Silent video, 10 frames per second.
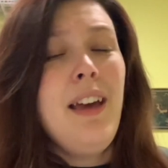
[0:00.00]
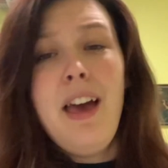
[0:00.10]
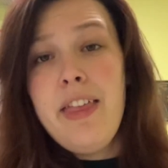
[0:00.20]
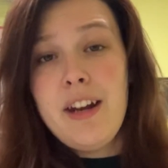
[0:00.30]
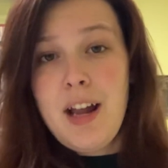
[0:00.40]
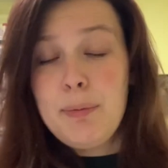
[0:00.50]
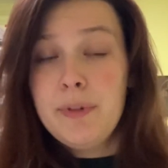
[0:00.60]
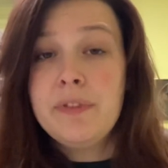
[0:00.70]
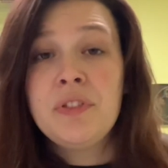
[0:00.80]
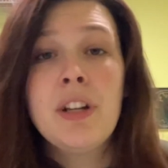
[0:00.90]
And then on top
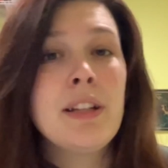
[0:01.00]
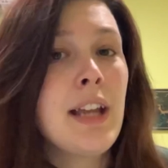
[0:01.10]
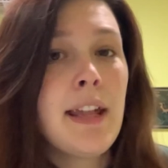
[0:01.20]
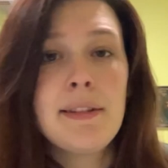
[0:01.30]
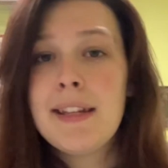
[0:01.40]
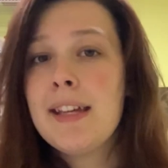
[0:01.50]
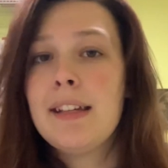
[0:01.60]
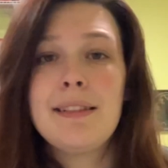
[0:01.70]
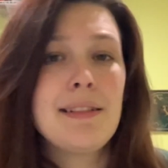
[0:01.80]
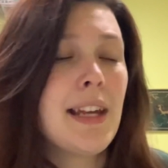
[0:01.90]
of
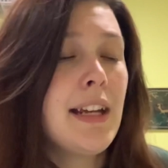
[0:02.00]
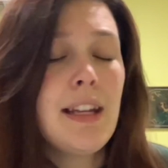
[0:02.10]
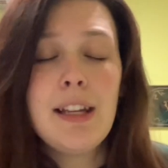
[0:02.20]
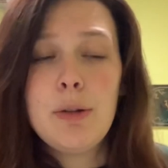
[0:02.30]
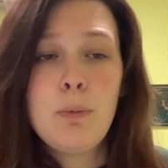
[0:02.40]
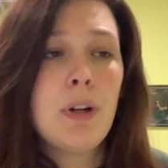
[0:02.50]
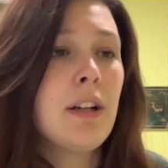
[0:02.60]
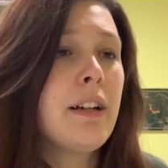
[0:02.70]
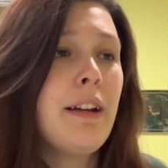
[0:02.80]
testing and skating and work,